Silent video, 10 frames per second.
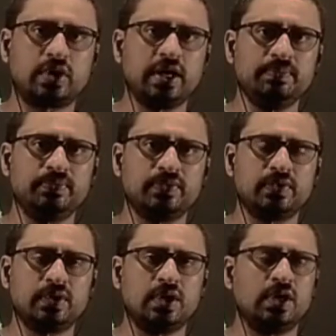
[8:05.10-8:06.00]
Okay?
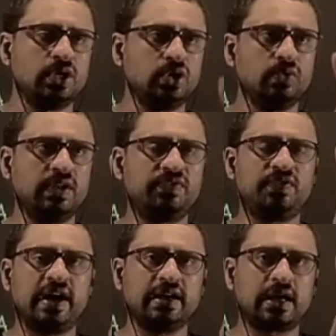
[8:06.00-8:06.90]
You
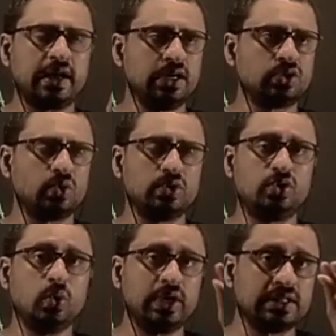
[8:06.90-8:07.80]
will find current
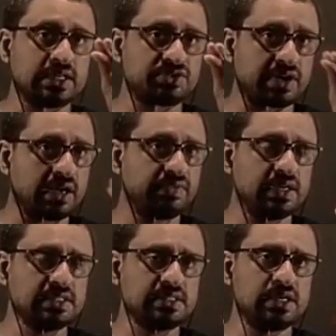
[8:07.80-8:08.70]
through, during the
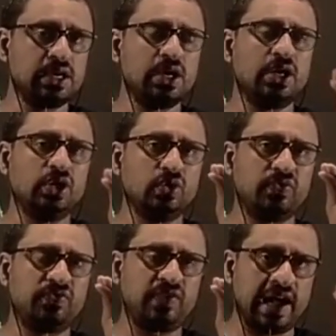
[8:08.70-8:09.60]
traverse,
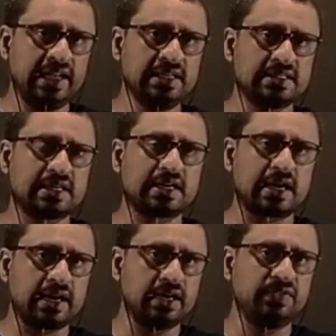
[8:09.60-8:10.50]
you find
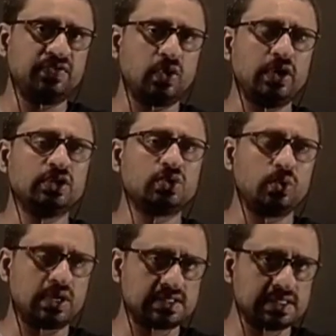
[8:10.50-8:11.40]
current flowing
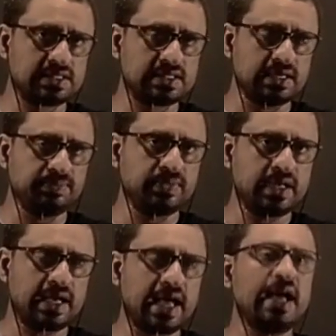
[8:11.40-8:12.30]
through resistor
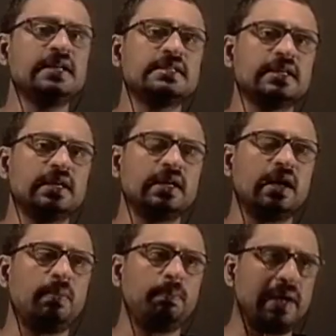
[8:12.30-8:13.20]
and
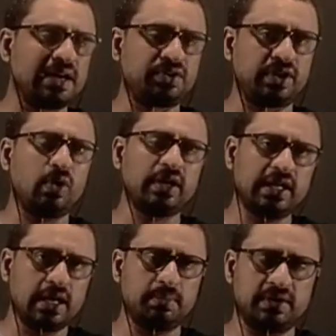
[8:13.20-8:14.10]
battery
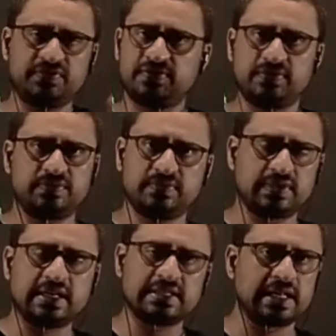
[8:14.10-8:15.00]
or EMF.
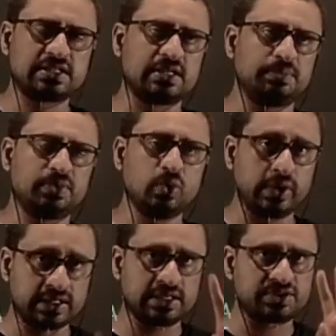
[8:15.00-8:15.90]
That is the next step.
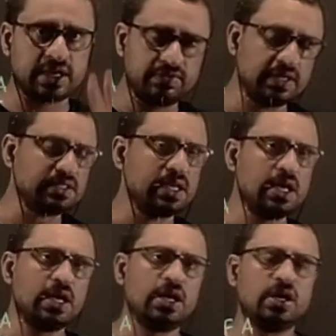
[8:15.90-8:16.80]
During the traverse,
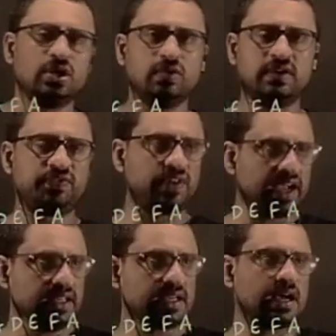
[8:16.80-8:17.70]
you will
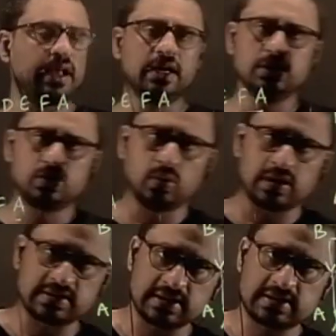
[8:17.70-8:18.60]
find current
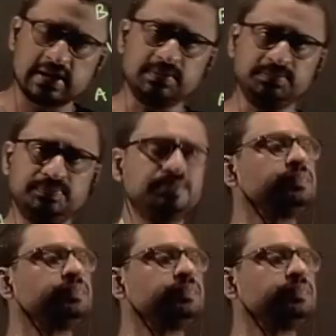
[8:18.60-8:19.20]
through resistor